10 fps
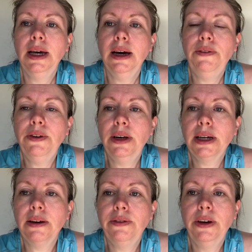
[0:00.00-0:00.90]
I feel like
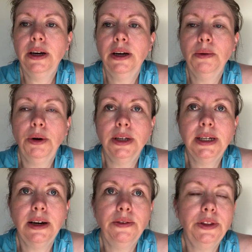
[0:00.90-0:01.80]
I've worked
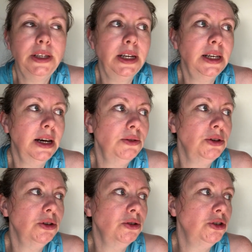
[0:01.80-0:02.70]
out for the day now and
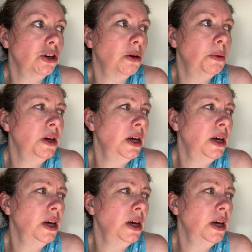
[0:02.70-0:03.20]
done a good job.